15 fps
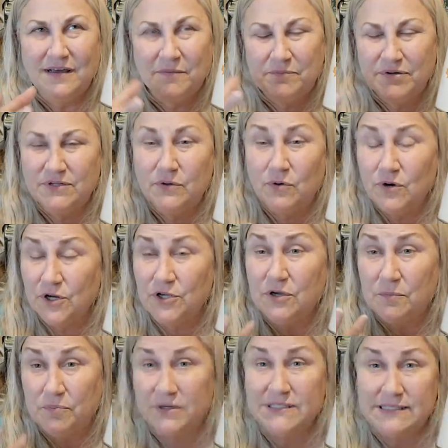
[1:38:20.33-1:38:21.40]
put or you
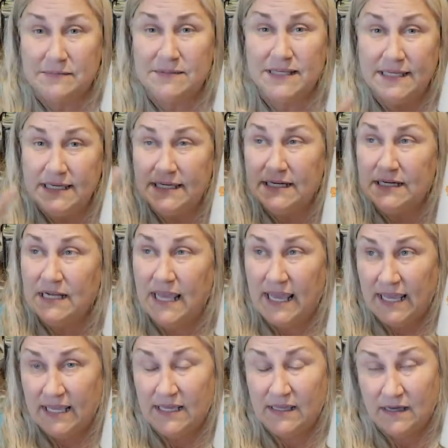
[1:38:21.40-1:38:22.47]
could put something in
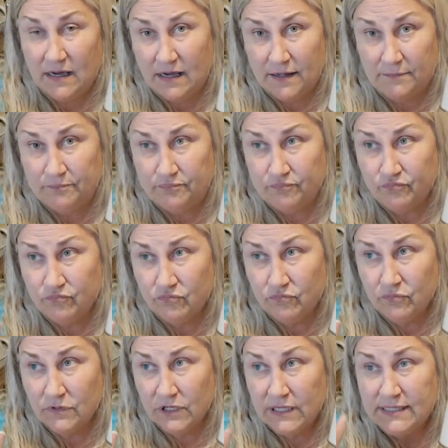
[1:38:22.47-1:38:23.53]
a um
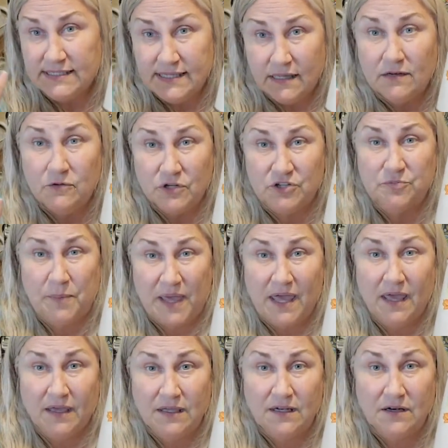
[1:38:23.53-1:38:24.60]
sandwich
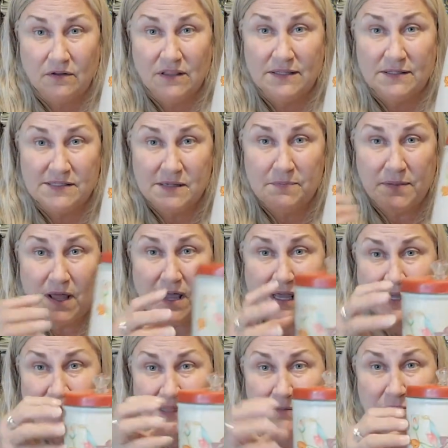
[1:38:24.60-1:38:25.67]
bag you know a
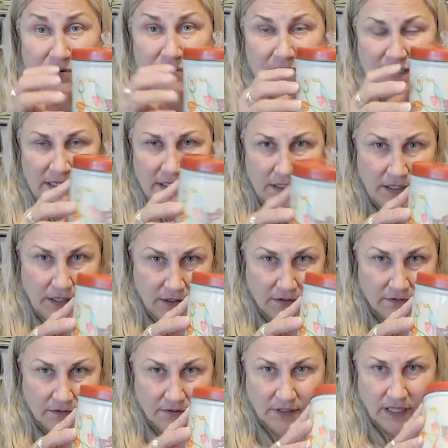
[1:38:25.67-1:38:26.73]
ziploc and then put it in here
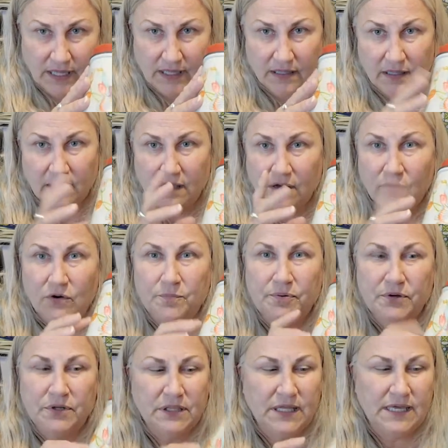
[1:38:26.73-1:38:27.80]
okay or
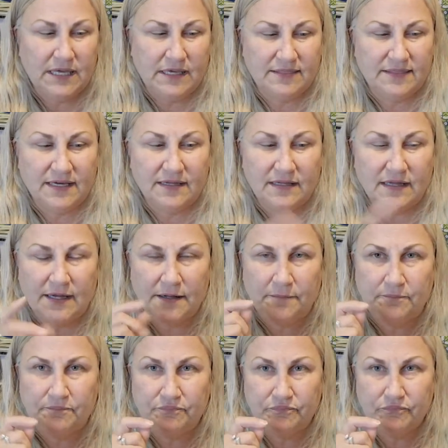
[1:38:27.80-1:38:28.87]
put like the
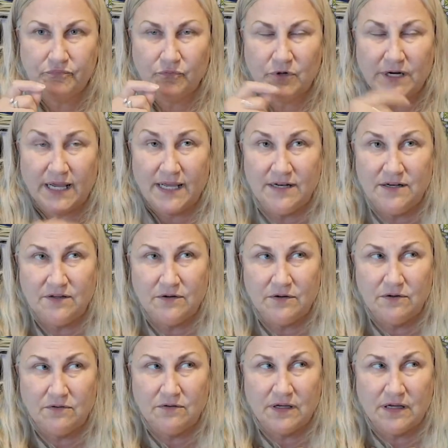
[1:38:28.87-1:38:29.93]
um what i
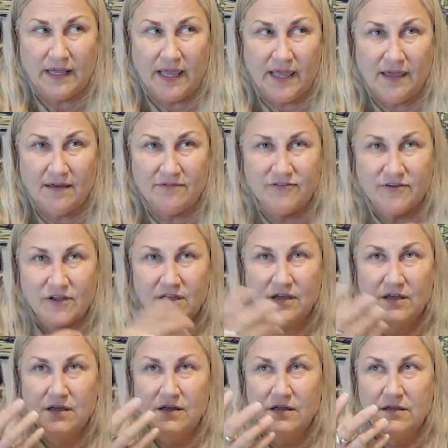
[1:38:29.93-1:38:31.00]
do i have
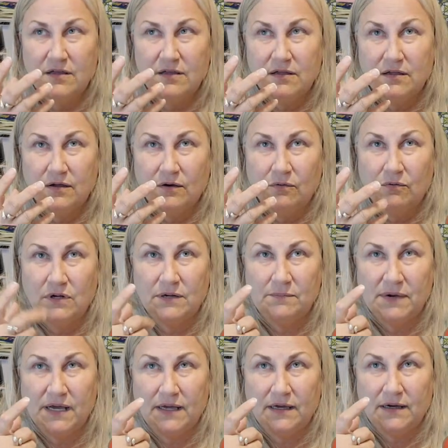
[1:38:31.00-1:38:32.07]
one of
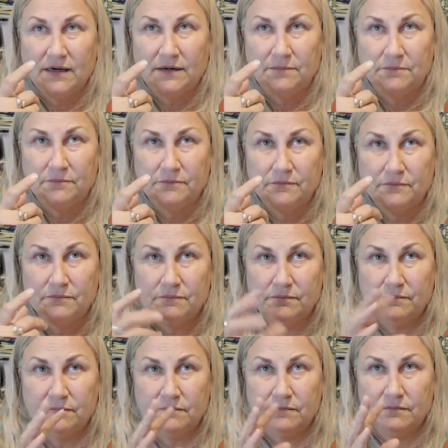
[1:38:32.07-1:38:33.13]
my um
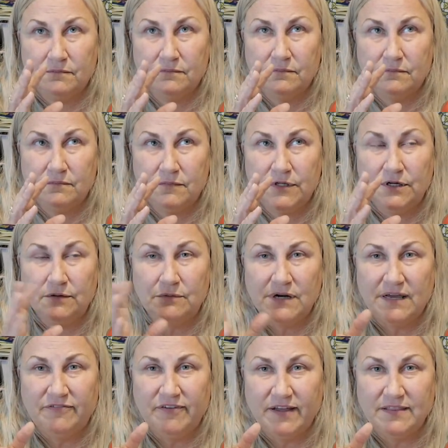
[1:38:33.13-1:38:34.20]
you know when
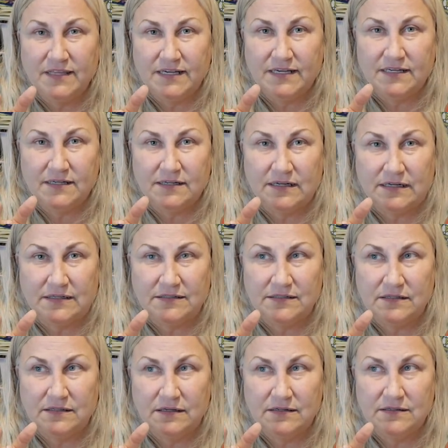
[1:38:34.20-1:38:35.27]
i find like a,
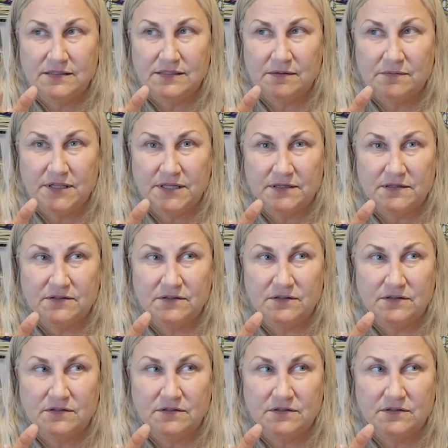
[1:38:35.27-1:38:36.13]
a some of the